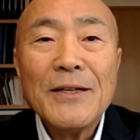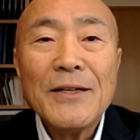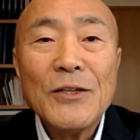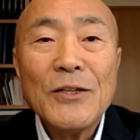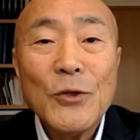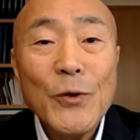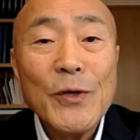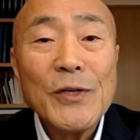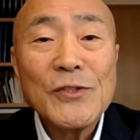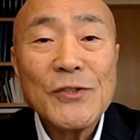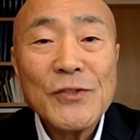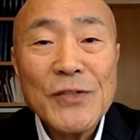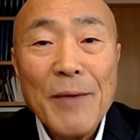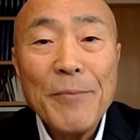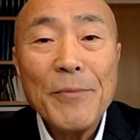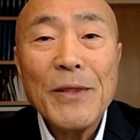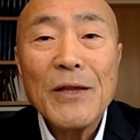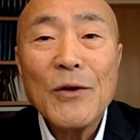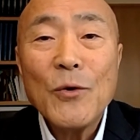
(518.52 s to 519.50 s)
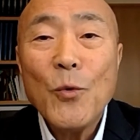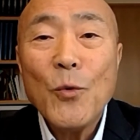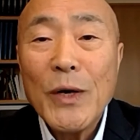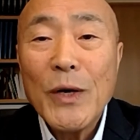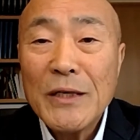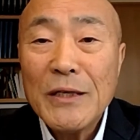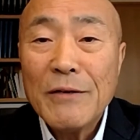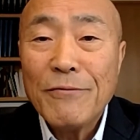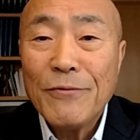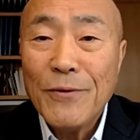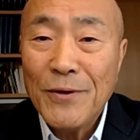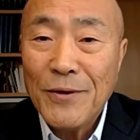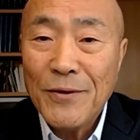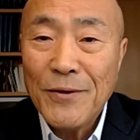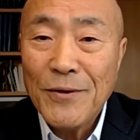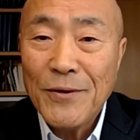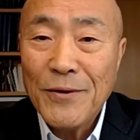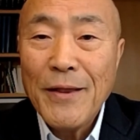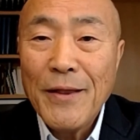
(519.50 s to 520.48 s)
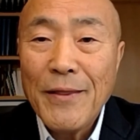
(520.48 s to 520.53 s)
Doing something wonderful,
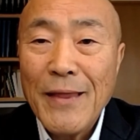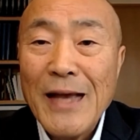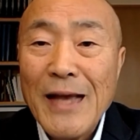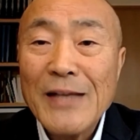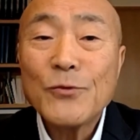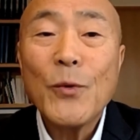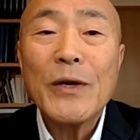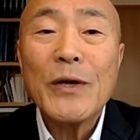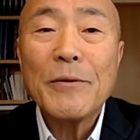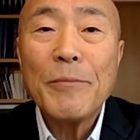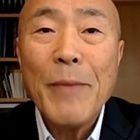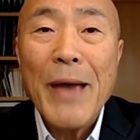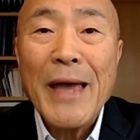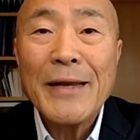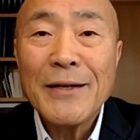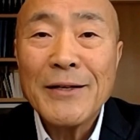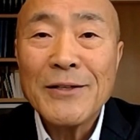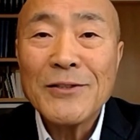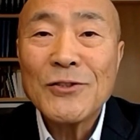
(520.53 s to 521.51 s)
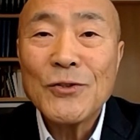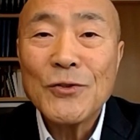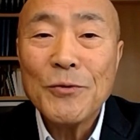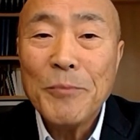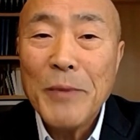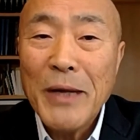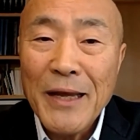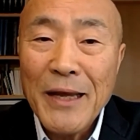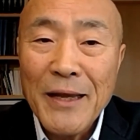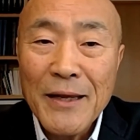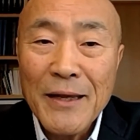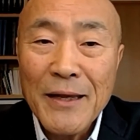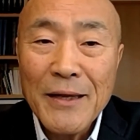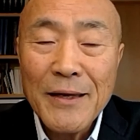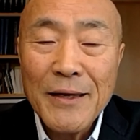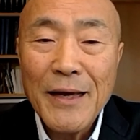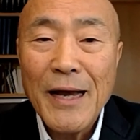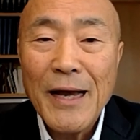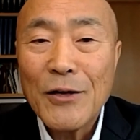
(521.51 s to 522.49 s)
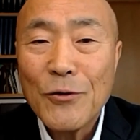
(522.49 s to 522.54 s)
that's what matters to me,"
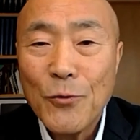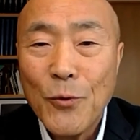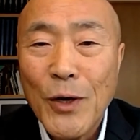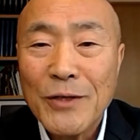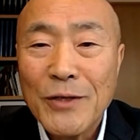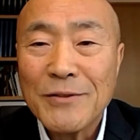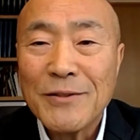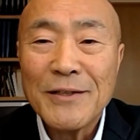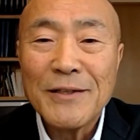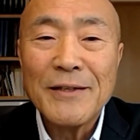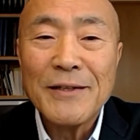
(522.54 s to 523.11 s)
unquote.